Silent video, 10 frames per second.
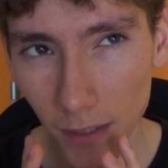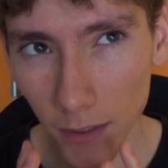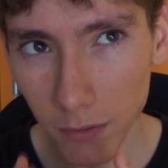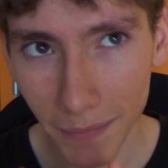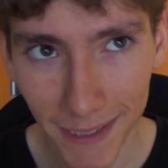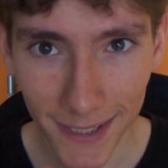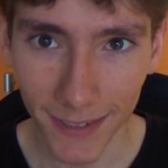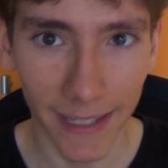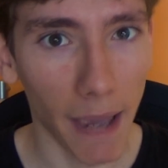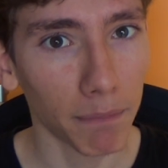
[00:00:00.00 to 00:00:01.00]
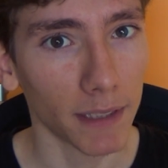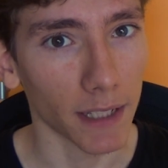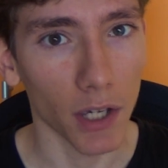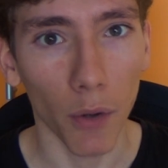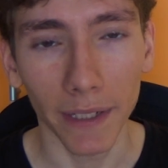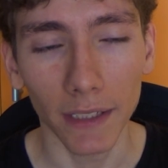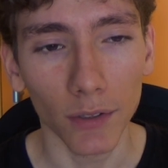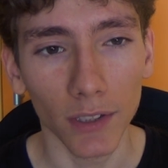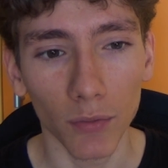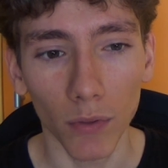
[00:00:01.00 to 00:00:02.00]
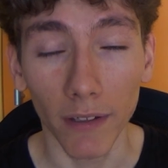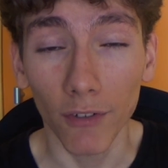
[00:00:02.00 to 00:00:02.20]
little bit skeptic going into this movie.